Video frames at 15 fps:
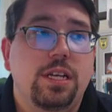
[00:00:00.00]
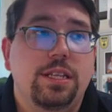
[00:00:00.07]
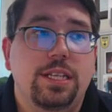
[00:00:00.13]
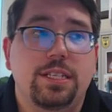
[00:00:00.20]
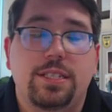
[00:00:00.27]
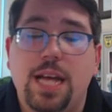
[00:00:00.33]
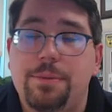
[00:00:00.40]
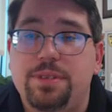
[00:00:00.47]

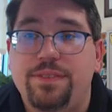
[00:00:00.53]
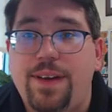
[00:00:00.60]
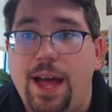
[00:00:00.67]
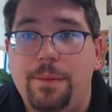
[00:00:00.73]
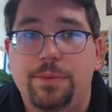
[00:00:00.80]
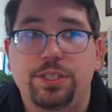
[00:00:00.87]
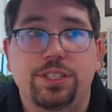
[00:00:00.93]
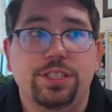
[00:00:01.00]
These types of
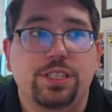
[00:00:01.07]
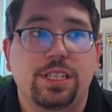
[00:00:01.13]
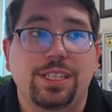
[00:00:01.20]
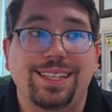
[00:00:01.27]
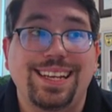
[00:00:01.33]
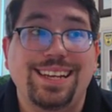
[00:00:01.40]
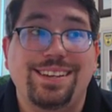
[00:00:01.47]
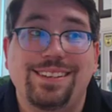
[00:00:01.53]
hemorrhages
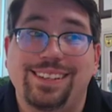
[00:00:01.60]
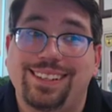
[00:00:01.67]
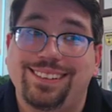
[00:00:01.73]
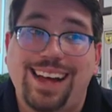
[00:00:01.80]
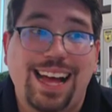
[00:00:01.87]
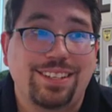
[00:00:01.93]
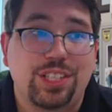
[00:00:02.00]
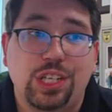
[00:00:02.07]
can lead to
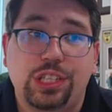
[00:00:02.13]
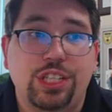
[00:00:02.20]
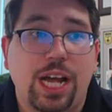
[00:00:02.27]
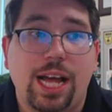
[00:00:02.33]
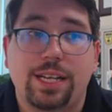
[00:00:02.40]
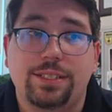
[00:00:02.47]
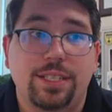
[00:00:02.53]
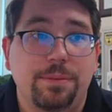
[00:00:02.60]
classic
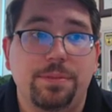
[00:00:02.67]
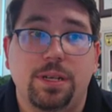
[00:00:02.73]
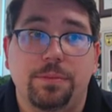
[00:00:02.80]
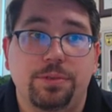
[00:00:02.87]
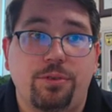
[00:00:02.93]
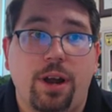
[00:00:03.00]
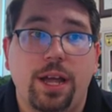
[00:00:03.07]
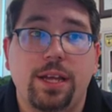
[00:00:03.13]
shock
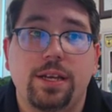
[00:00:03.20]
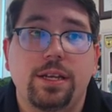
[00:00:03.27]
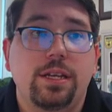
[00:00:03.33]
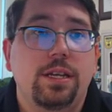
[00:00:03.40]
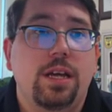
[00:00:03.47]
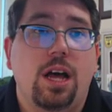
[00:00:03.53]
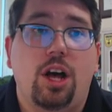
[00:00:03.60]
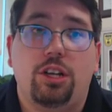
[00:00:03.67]
symptoms, right?
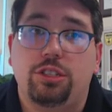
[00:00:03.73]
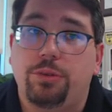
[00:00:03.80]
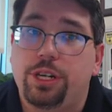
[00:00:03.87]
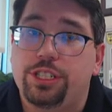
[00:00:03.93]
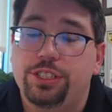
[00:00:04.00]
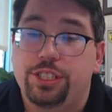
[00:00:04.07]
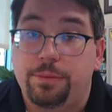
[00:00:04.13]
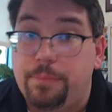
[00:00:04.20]

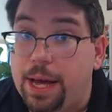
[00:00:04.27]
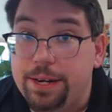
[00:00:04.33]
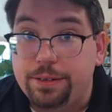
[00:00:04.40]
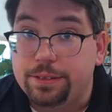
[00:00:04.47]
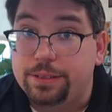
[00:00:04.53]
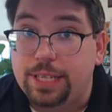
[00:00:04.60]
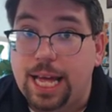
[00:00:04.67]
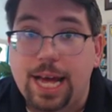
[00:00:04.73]
Alterations in
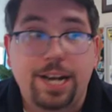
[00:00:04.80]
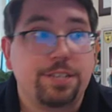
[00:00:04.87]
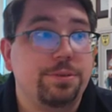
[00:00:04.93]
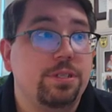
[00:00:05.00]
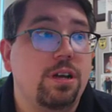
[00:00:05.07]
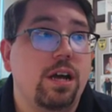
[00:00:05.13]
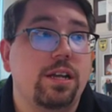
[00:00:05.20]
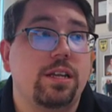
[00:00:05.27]
mental status,
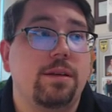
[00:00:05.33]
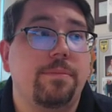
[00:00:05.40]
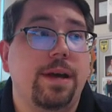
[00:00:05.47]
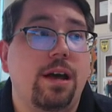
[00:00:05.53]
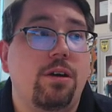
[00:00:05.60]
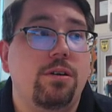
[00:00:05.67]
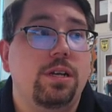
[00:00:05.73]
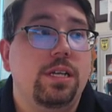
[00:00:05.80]
we're talking
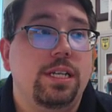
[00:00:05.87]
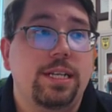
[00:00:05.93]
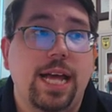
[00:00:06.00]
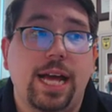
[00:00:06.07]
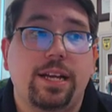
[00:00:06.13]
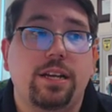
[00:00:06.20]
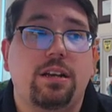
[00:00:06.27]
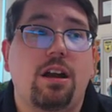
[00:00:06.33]
about
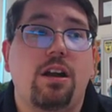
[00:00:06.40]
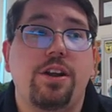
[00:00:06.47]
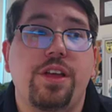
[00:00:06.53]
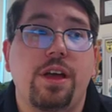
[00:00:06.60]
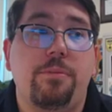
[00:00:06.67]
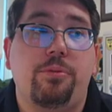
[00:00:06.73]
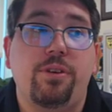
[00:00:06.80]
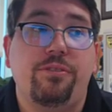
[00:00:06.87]

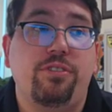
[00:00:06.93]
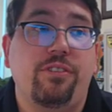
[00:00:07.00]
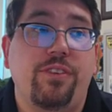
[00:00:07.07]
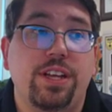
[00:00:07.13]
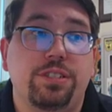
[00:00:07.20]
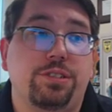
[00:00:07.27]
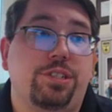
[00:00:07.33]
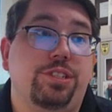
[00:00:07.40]
tachycardia, peripheral
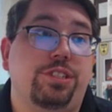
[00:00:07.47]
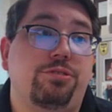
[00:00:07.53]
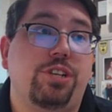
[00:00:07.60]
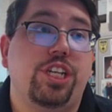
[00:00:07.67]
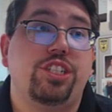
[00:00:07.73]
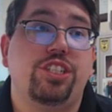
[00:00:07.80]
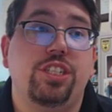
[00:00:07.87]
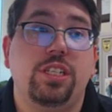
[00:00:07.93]

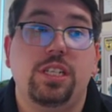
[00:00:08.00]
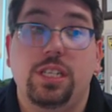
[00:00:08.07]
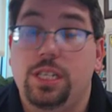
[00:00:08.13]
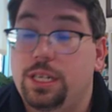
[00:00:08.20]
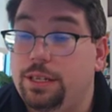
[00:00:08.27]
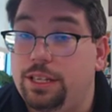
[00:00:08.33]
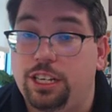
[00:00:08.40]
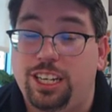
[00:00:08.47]
vasoconstriction.
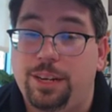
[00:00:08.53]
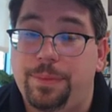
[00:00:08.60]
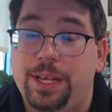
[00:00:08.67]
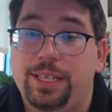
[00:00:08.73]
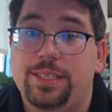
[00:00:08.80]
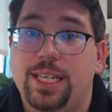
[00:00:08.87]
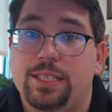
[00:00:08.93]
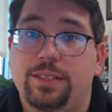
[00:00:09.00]
They're going to be
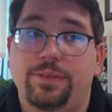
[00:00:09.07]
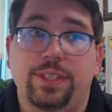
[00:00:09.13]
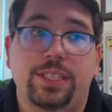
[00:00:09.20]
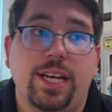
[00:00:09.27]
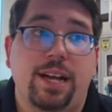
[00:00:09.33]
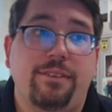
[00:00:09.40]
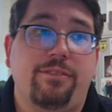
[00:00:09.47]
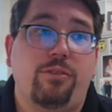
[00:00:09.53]
excessively
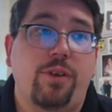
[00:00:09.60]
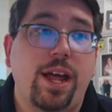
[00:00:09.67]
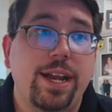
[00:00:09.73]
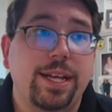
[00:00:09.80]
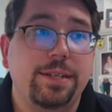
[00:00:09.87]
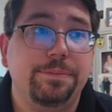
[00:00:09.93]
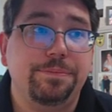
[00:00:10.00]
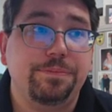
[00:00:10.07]

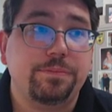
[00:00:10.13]
diaphoretic.